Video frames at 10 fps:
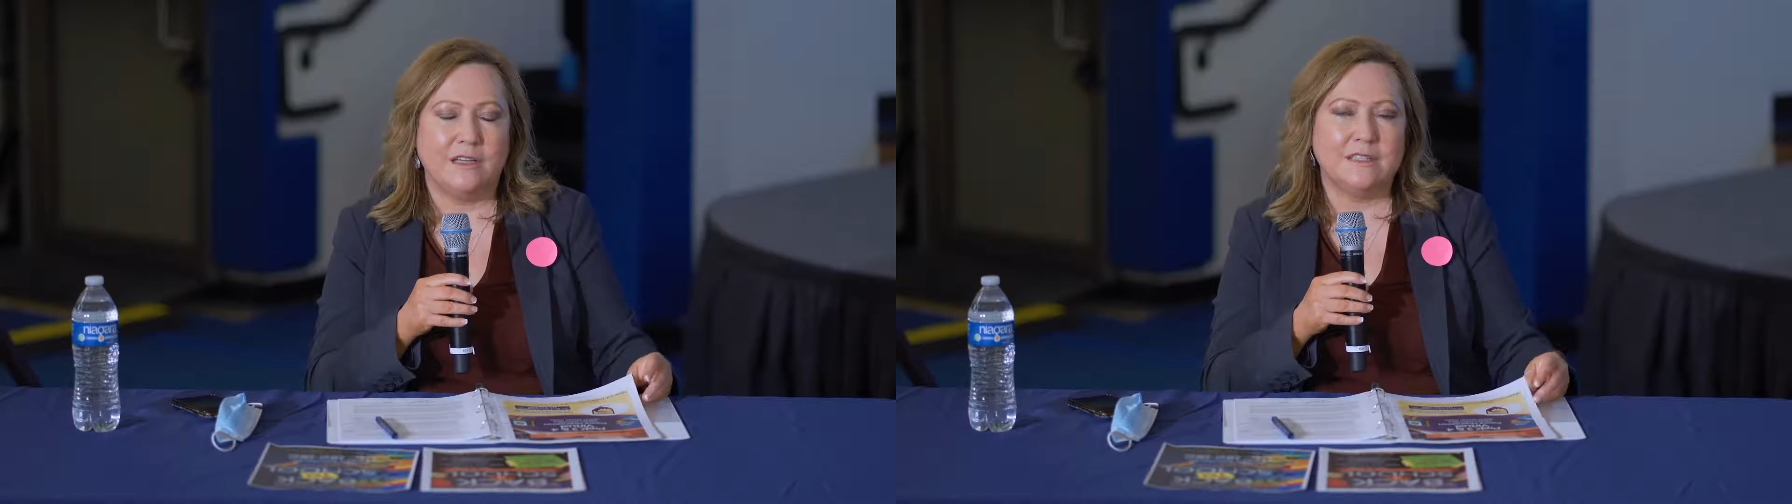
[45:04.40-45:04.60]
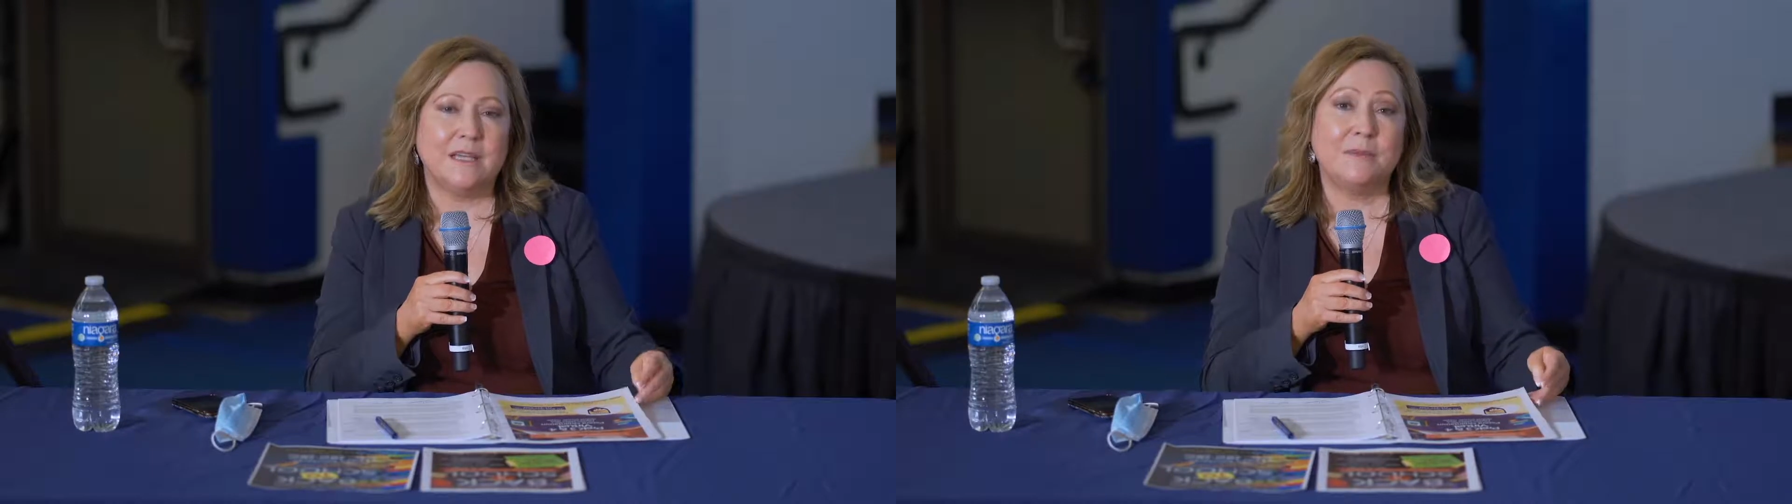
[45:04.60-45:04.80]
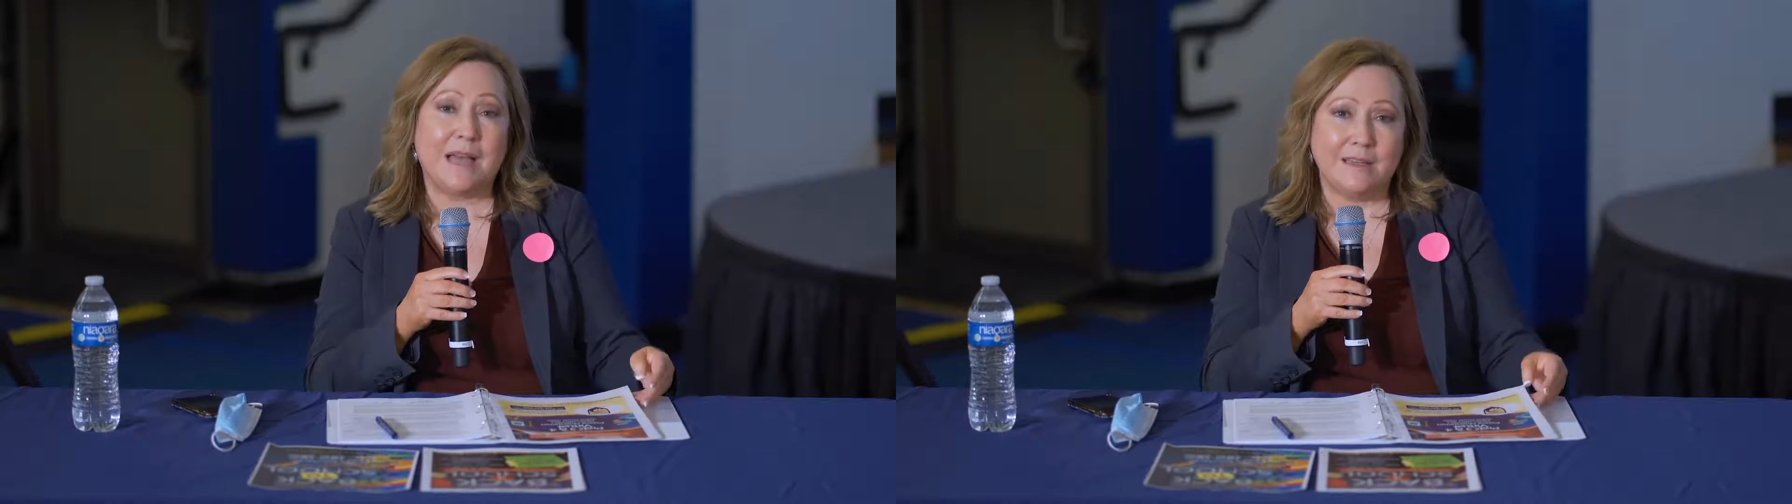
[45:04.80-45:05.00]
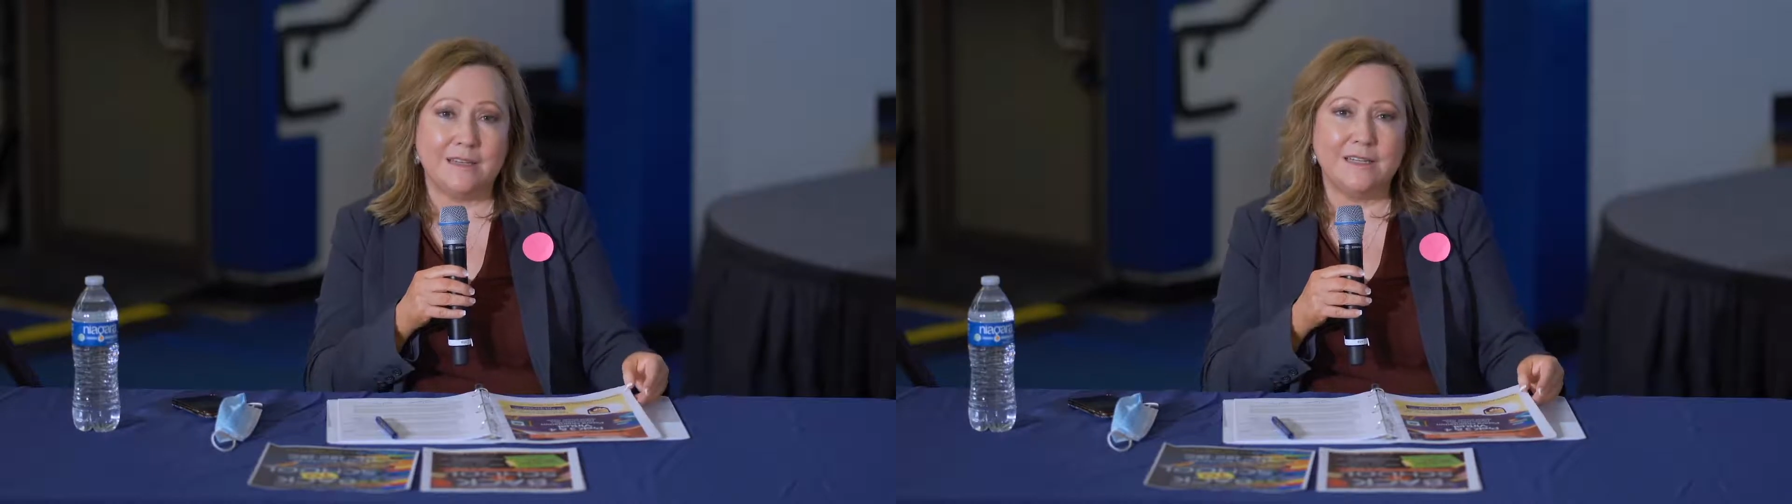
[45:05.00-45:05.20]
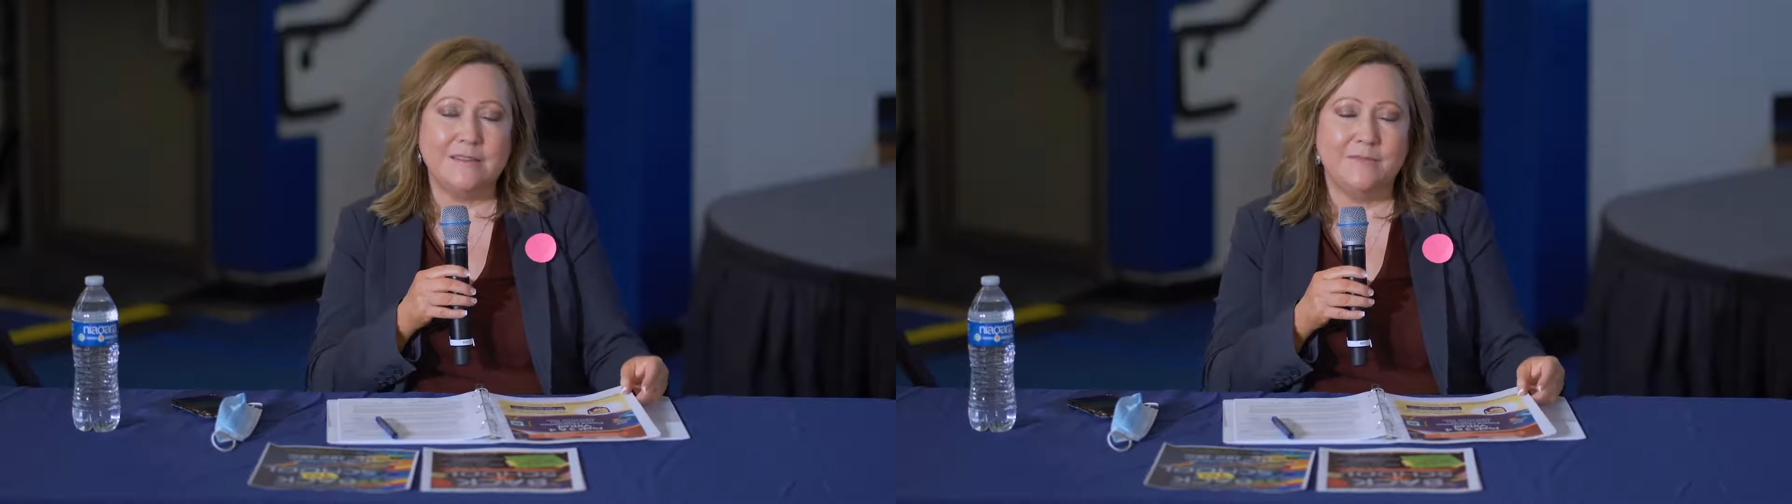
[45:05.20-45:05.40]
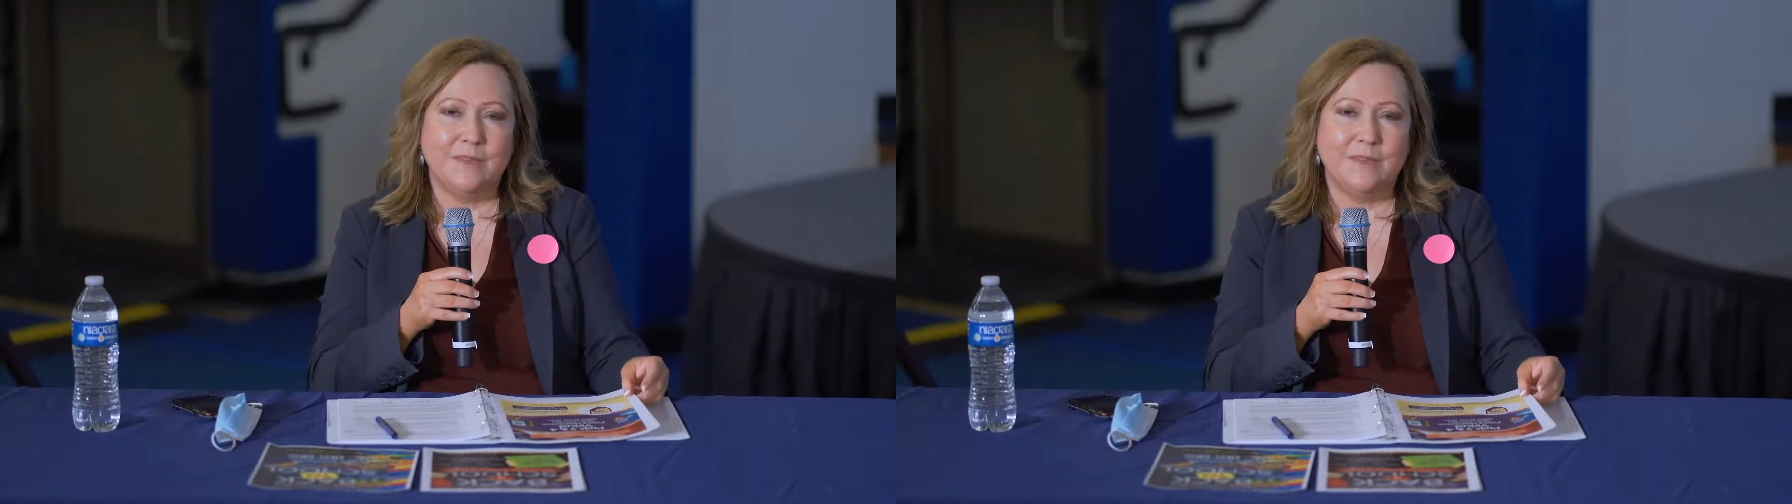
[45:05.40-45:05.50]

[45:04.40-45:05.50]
some guided